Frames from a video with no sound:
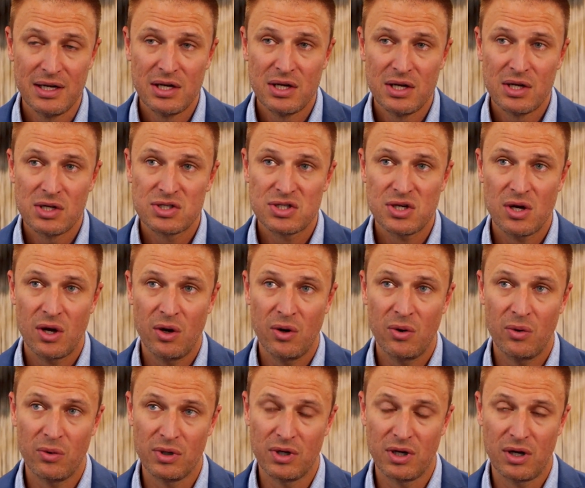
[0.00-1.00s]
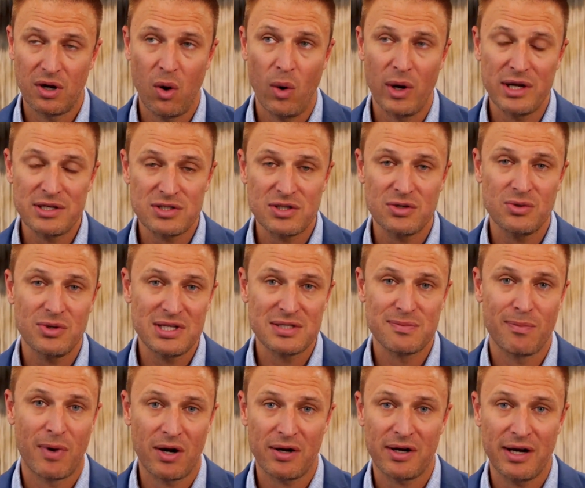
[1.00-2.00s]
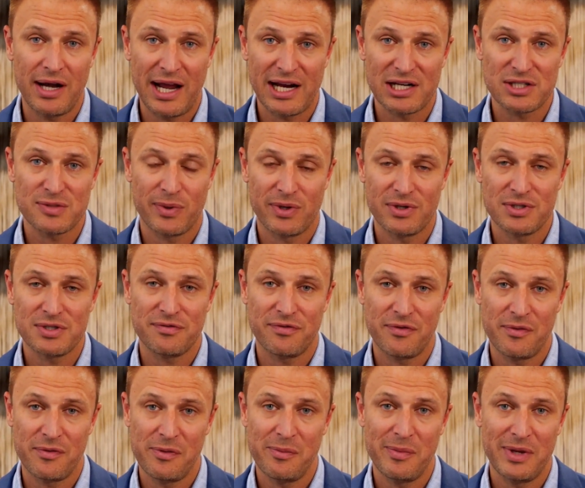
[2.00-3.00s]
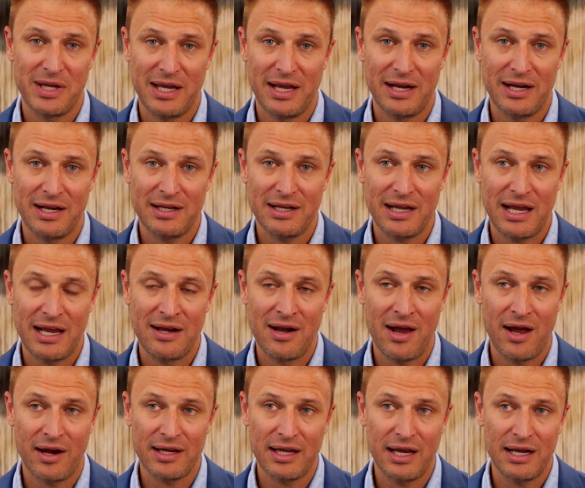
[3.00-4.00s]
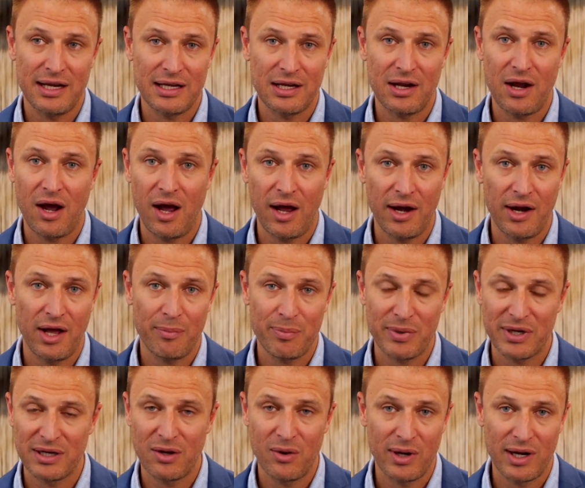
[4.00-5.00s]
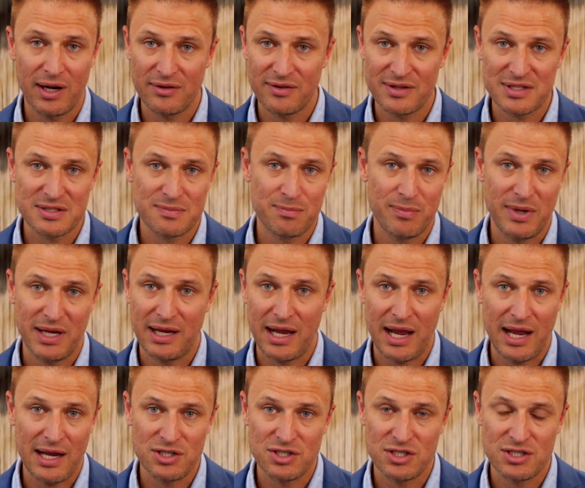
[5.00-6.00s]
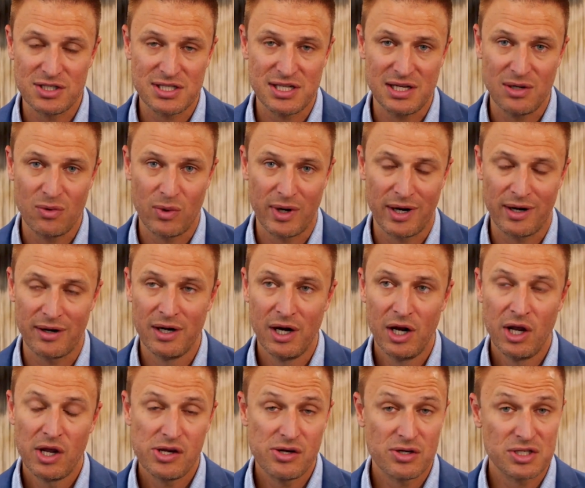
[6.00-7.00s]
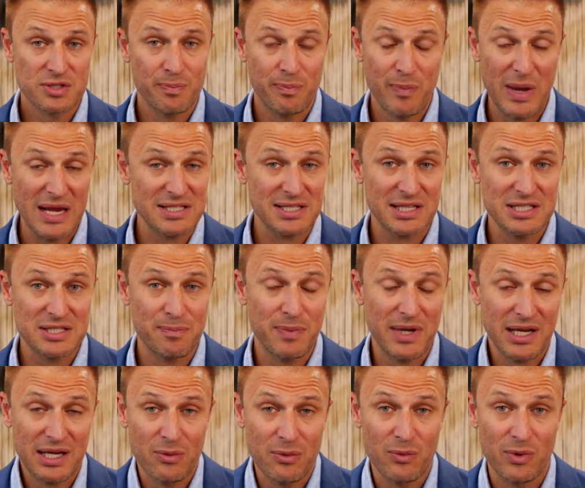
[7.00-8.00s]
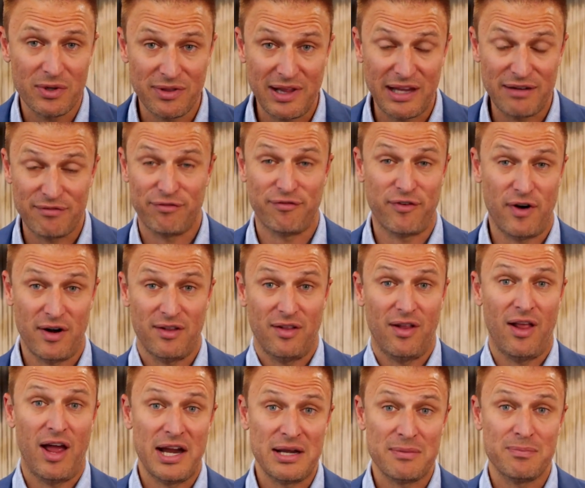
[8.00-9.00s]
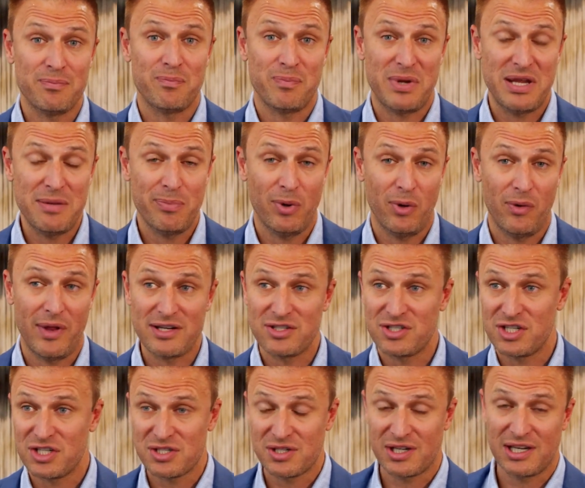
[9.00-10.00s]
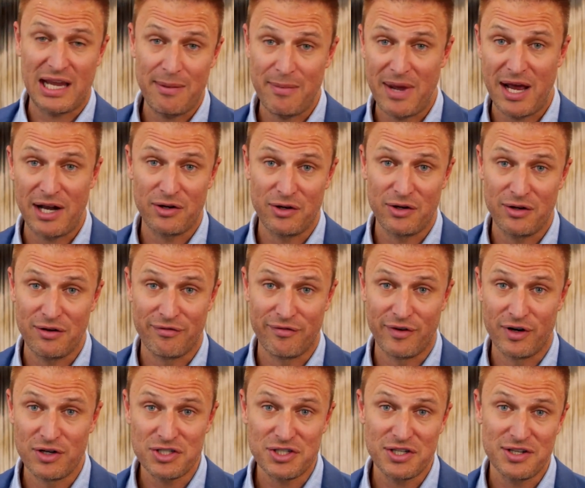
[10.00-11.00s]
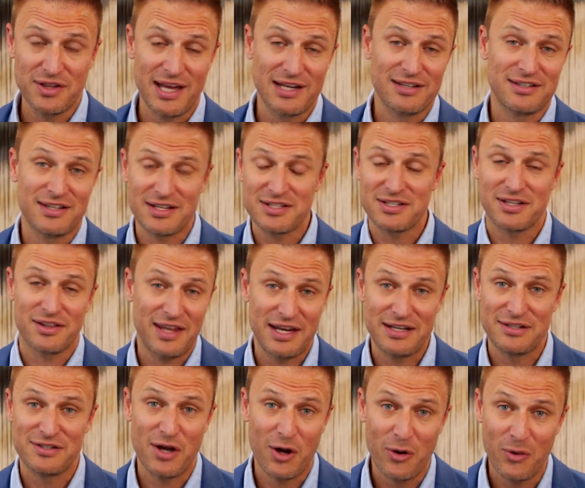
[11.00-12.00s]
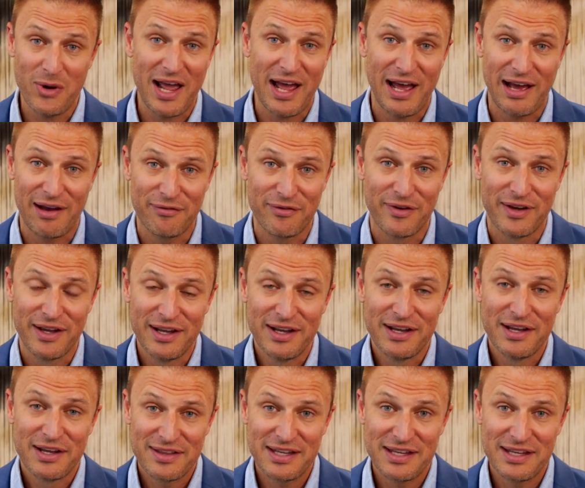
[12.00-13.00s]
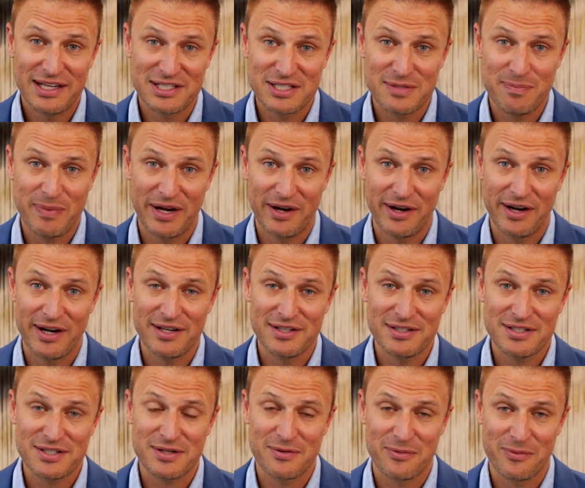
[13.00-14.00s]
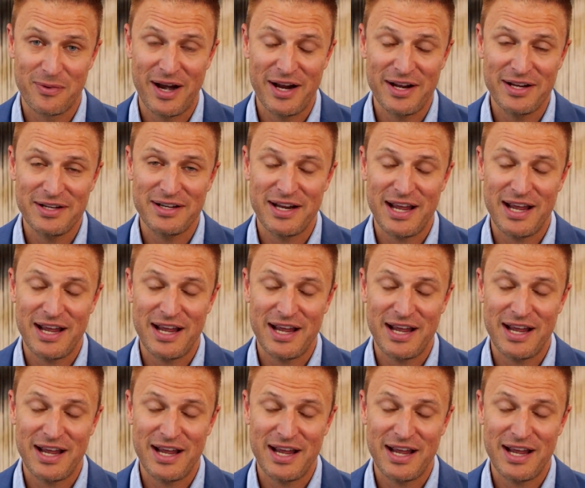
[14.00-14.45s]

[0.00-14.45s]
So going to these market experts from the beginning and not getting caught up in going on this big agency where you're basically speaking with like frontline people that just came out of university, they don't have the experience, right?